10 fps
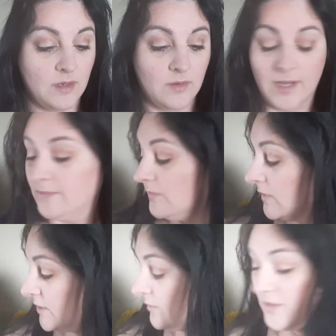Okay,
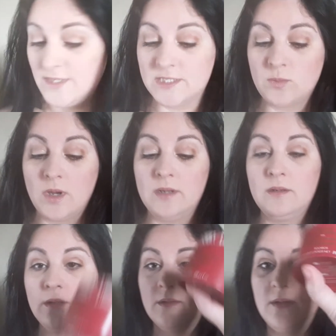so this
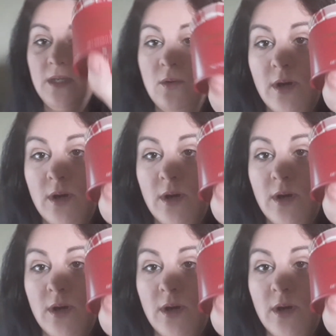one, the